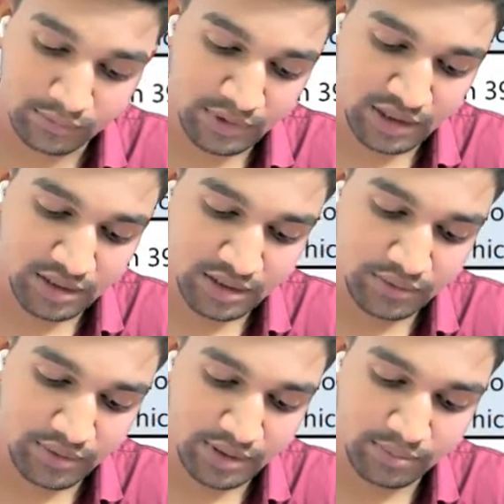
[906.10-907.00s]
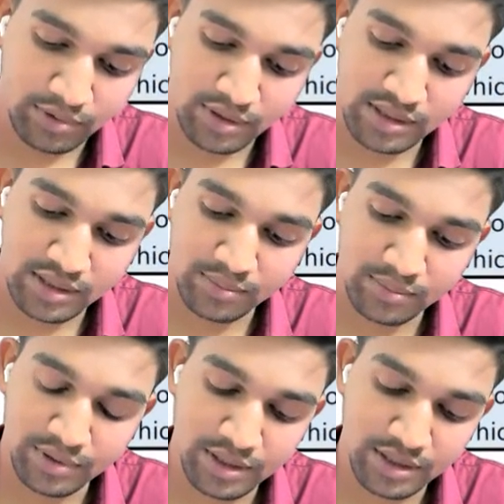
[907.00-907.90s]
whether it destroys the
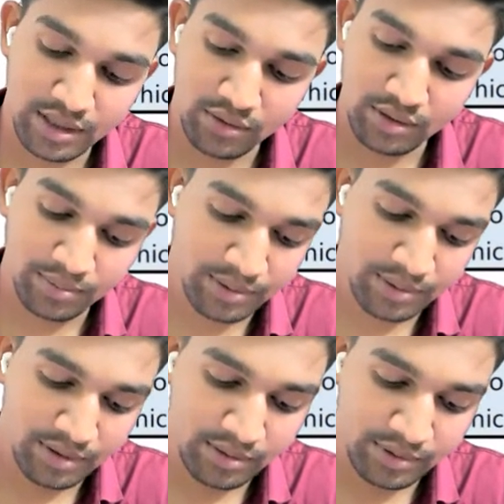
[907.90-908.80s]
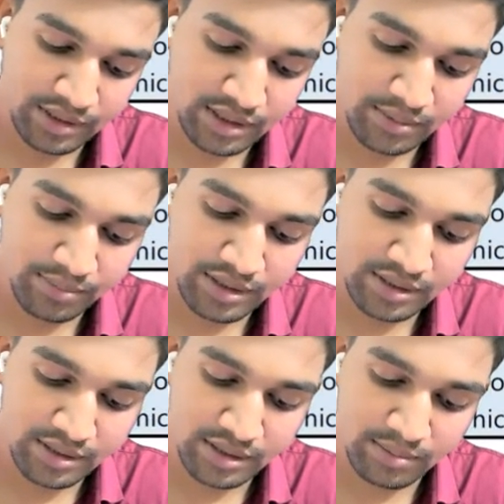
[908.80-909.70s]
company shall on the payment of fees by
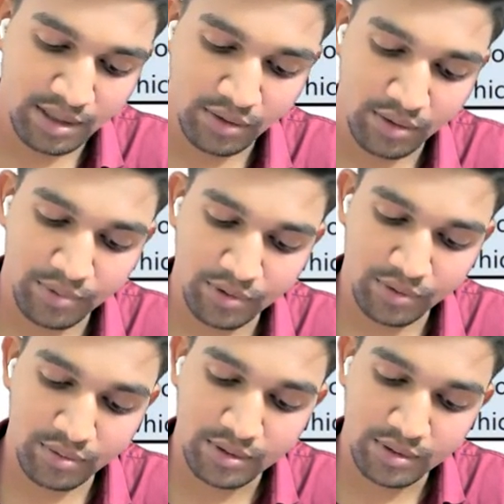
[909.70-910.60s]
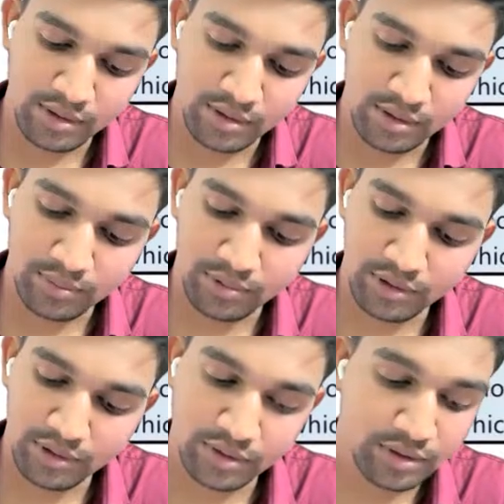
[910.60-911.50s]
fees in the copy open.
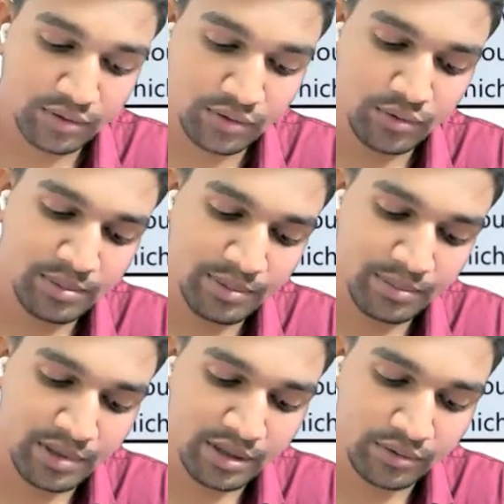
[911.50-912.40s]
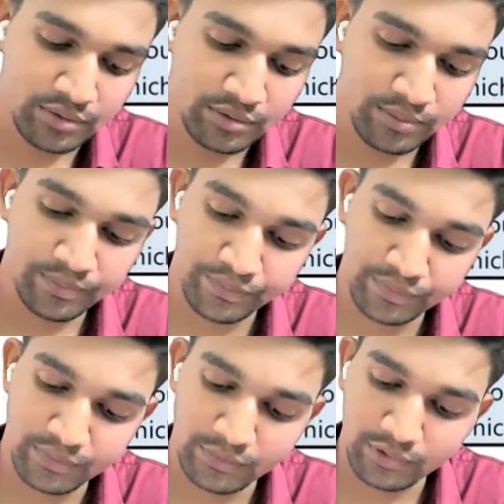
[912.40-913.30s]
According to him, to a member, to whom?
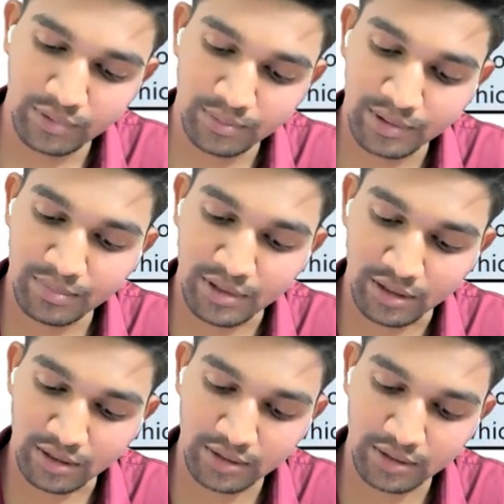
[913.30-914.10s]
To a member.